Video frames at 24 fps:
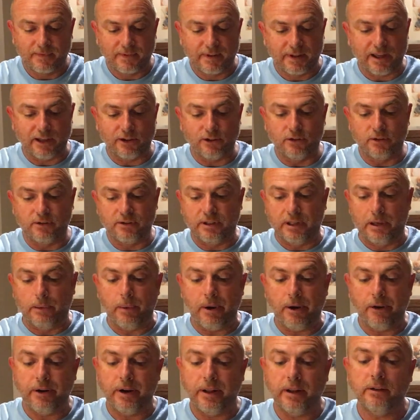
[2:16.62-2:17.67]
Can you see
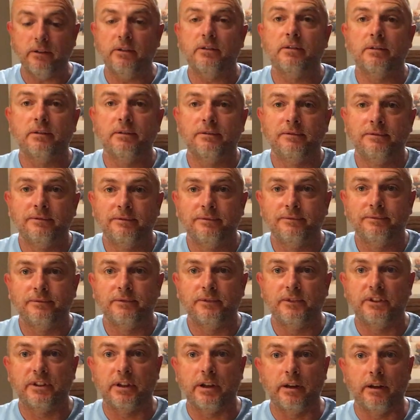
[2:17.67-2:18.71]
where it is?
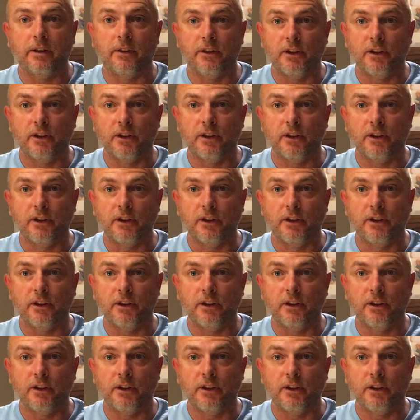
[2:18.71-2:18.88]
Is it under